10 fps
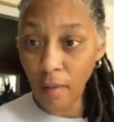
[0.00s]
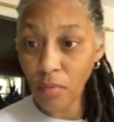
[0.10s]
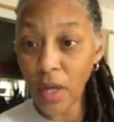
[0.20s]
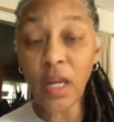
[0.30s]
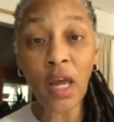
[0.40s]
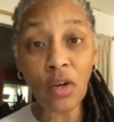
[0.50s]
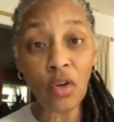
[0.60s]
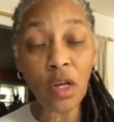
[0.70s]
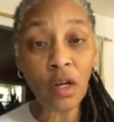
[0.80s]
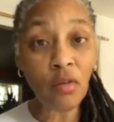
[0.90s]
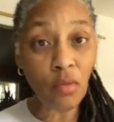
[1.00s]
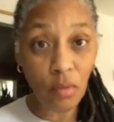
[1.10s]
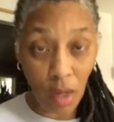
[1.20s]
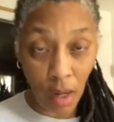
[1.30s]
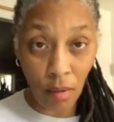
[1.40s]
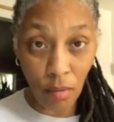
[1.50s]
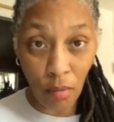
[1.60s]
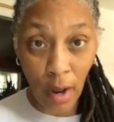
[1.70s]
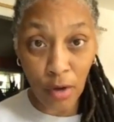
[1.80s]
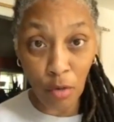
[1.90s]
Again, you can
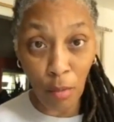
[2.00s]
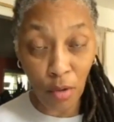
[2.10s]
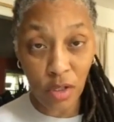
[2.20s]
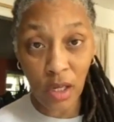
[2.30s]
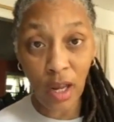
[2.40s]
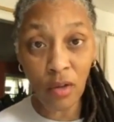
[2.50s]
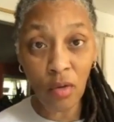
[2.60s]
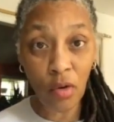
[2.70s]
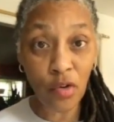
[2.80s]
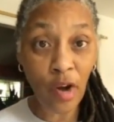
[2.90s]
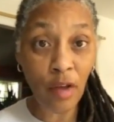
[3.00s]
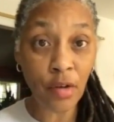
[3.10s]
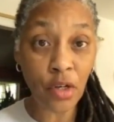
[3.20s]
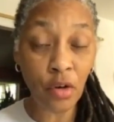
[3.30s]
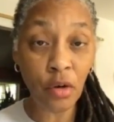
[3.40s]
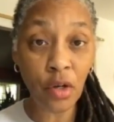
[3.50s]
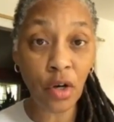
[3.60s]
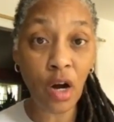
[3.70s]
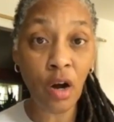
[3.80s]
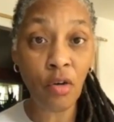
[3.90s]
ride on your motorcycle or drive in your
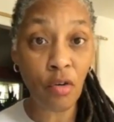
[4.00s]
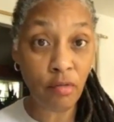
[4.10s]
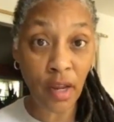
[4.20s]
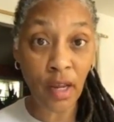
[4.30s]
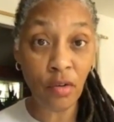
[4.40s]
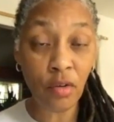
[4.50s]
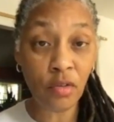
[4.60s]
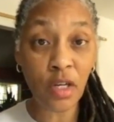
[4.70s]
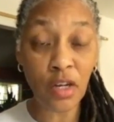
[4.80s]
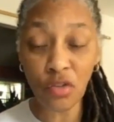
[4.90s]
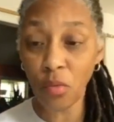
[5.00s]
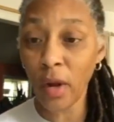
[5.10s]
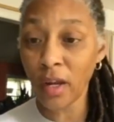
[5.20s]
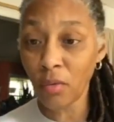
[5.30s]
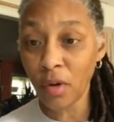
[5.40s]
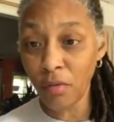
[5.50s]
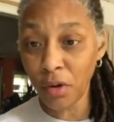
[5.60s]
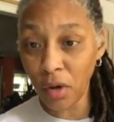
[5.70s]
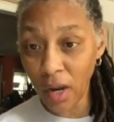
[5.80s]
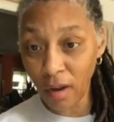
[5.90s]
car or van or station wagon, whatever
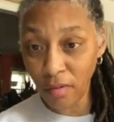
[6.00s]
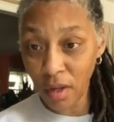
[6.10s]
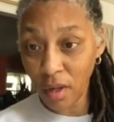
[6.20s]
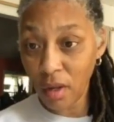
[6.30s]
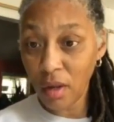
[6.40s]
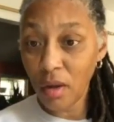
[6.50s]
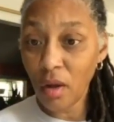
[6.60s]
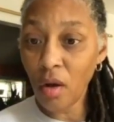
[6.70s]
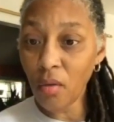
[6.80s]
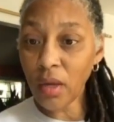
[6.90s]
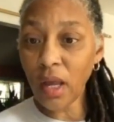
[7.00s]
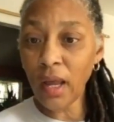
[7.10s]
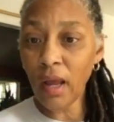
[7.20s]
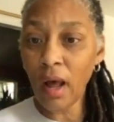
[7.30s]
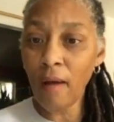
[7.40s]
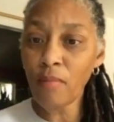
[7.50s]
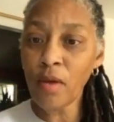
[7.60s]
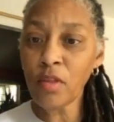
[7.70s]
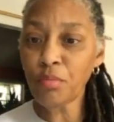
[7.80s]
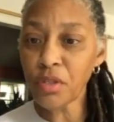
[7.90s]
you have. Okay,
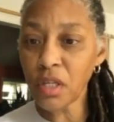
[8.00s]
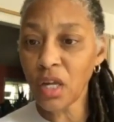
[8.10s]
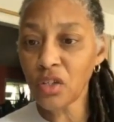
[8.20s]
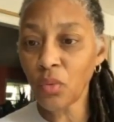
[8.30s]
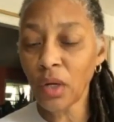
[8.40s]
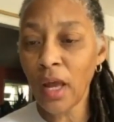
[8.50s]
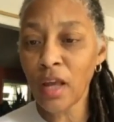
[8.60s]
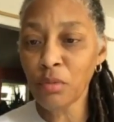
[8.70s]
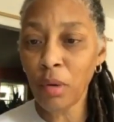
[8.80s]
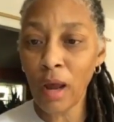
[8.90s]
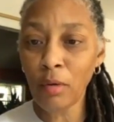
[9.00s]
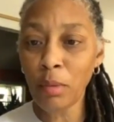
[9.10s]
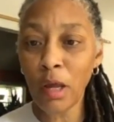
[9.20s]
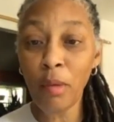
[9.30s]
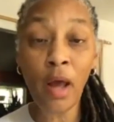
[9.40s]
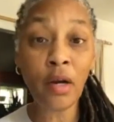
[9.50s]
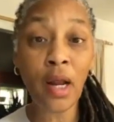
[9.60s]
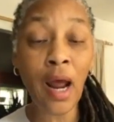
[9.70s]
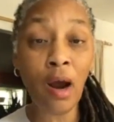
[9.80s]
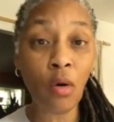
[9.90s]
and the procession will last probably about an
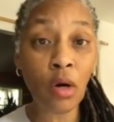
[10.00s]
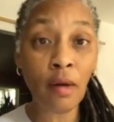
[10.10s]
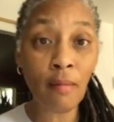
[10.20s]
hour.